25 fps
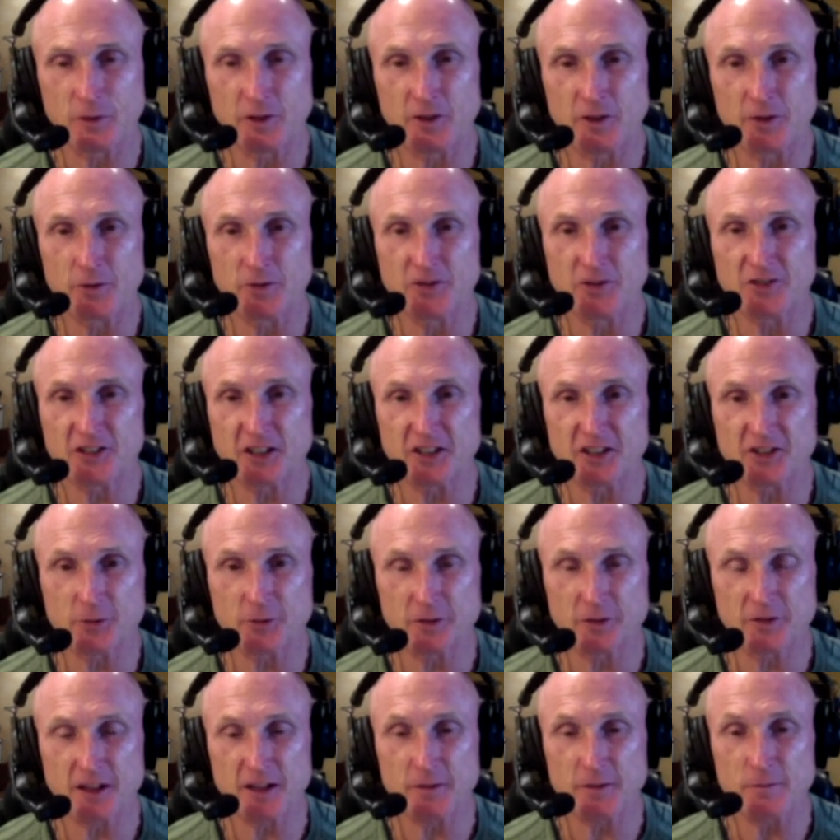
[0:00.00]
who says
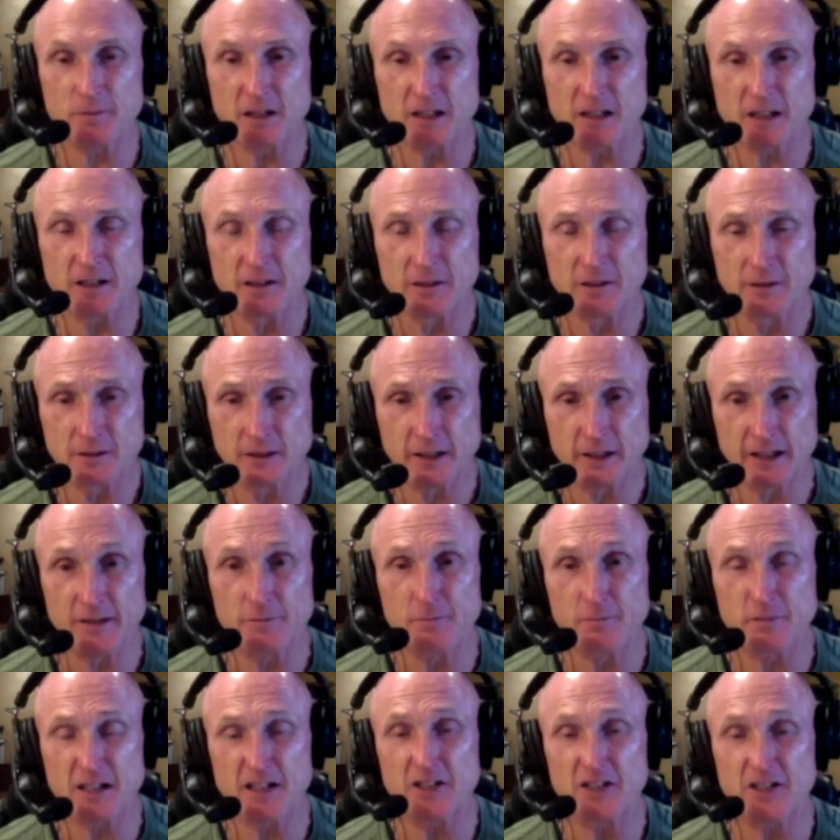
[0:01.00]
what they mean
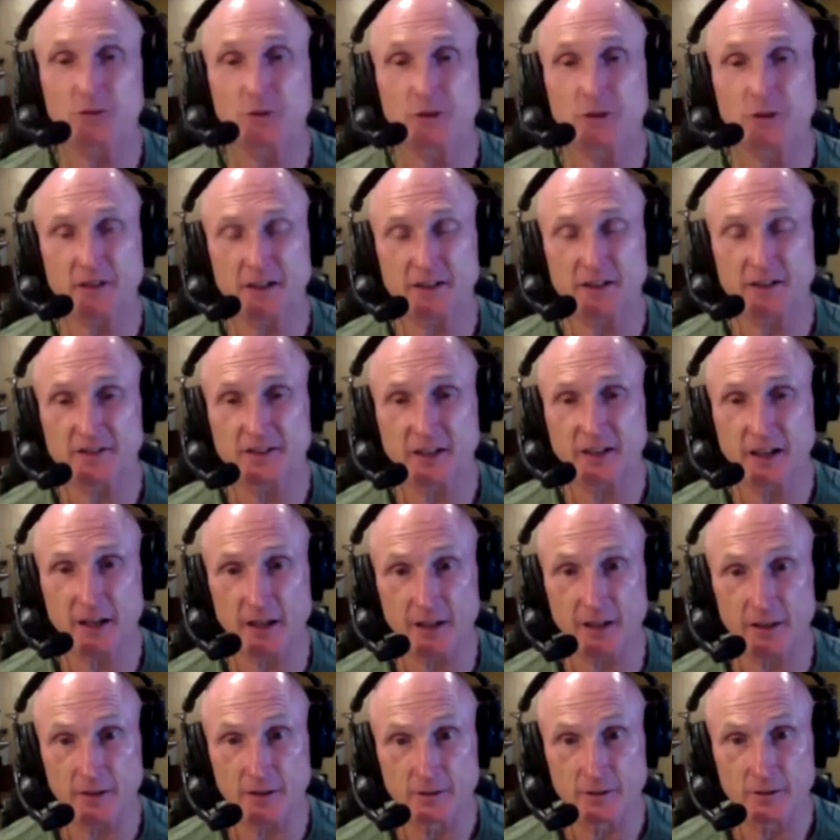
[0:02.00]
and means what they
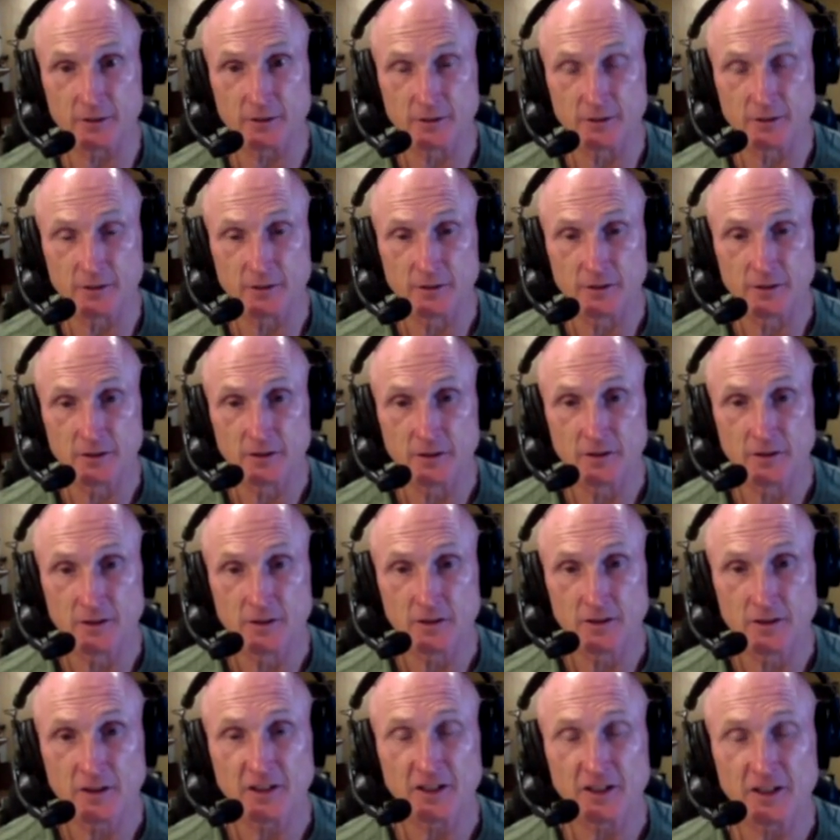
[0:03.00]
say.
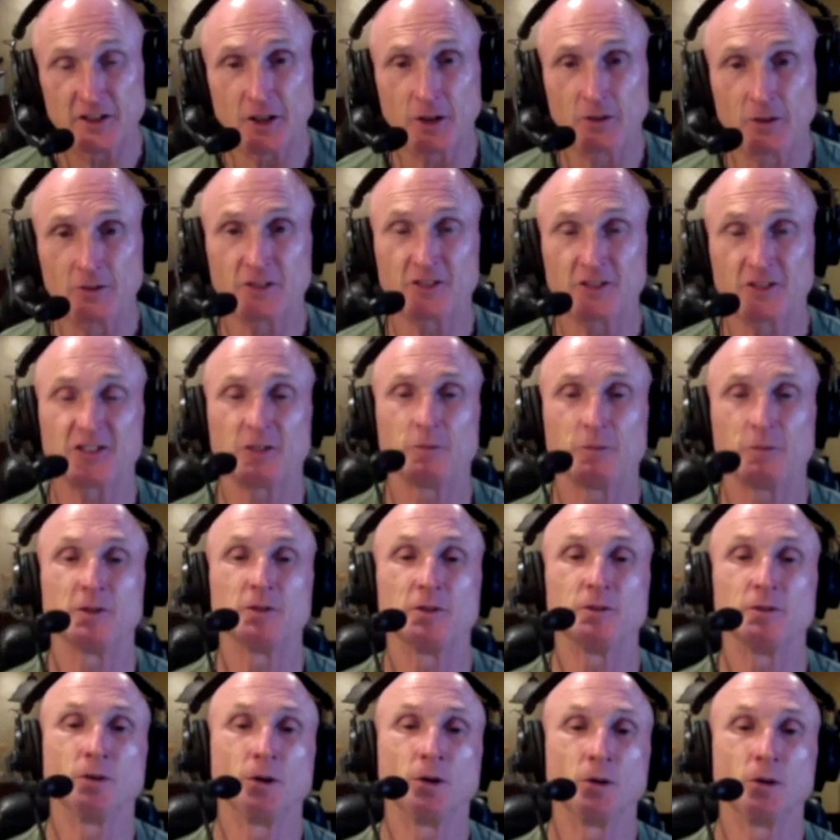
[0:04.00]
An adult is someone
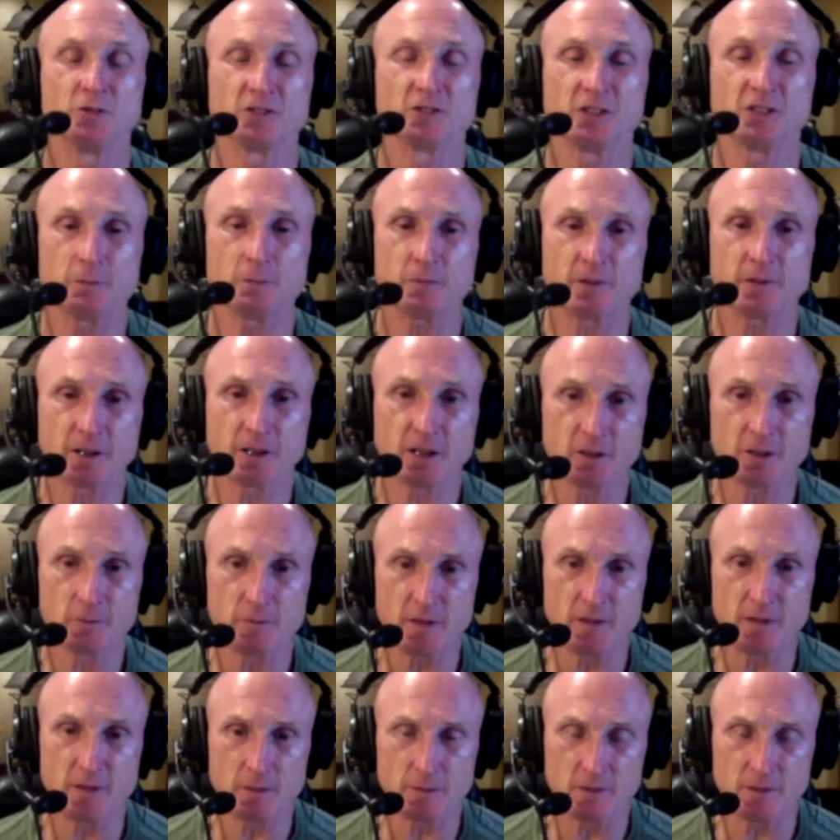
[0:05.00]
who holds up their
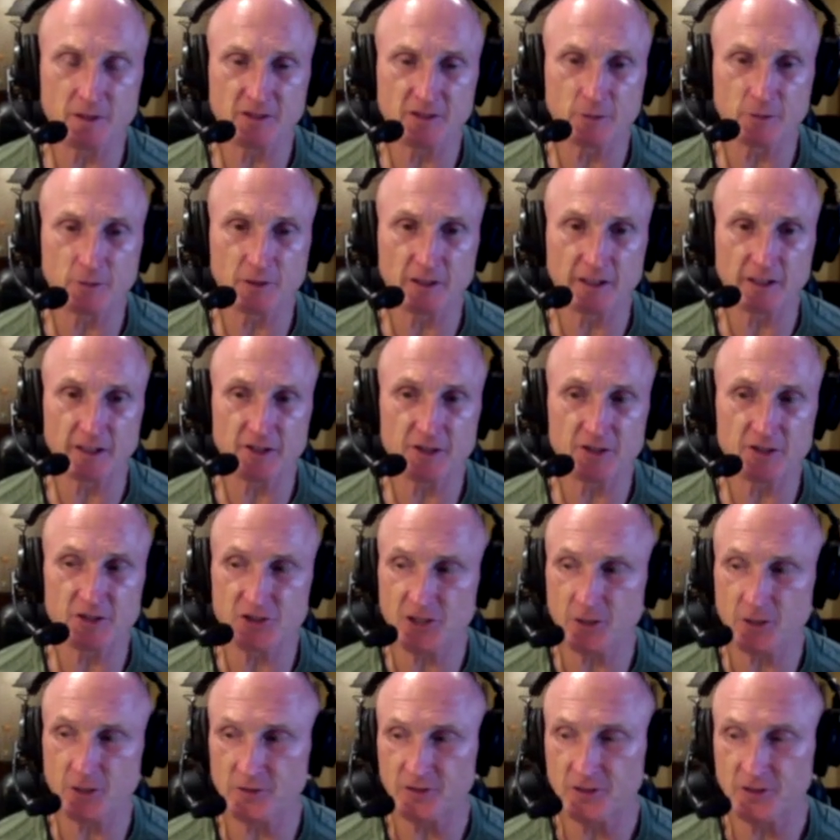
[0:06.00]
commitments and
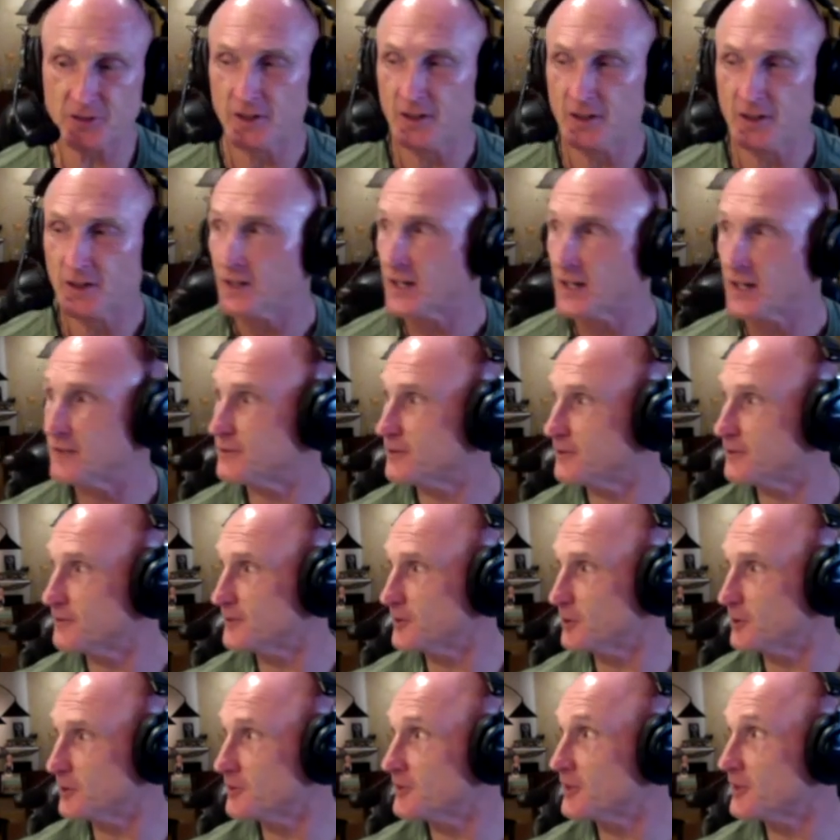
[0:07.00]
relationships and
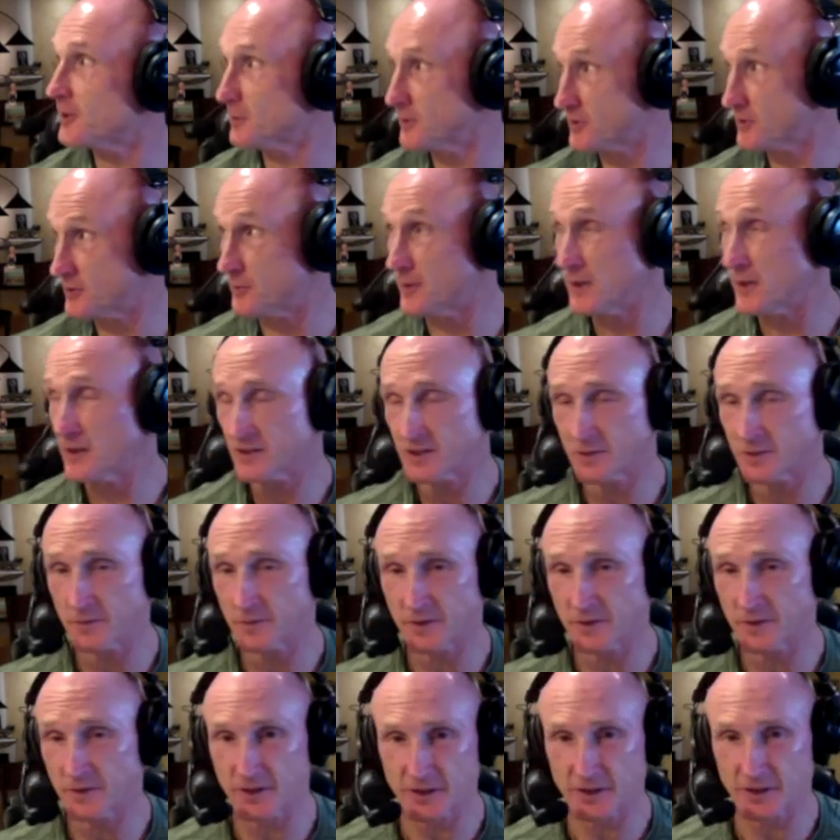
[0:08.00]
fulfills their
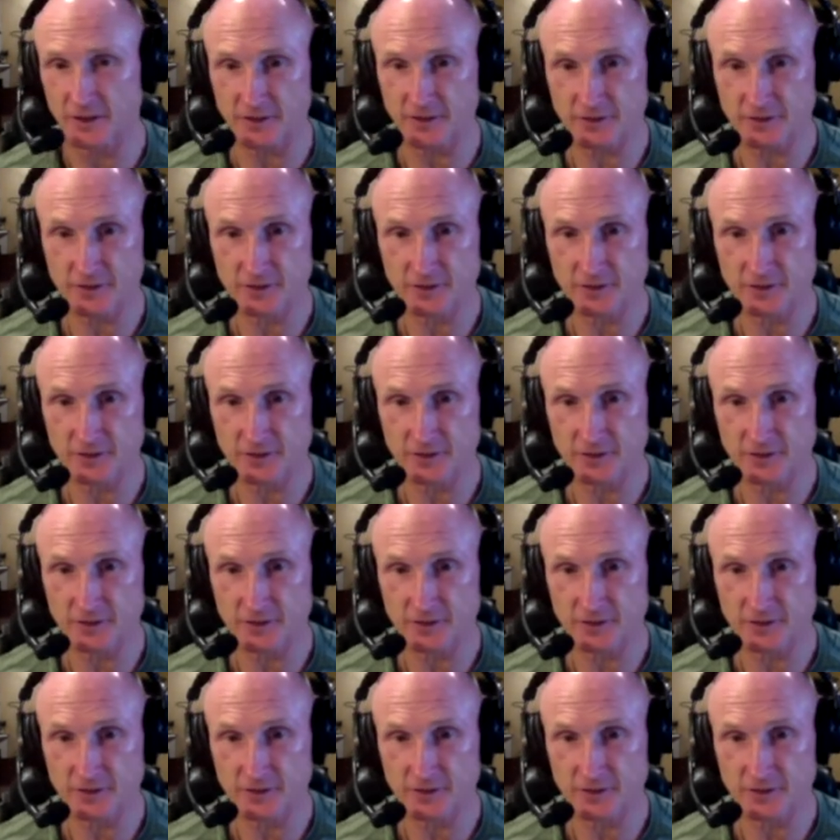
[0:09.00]
responsibilities.